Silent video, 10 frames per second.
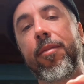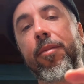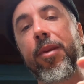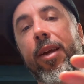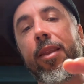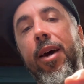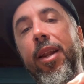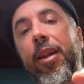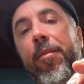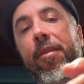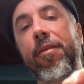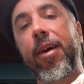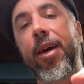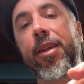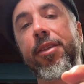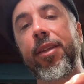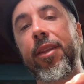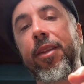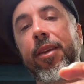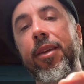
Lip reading: putting a lot into my flies, and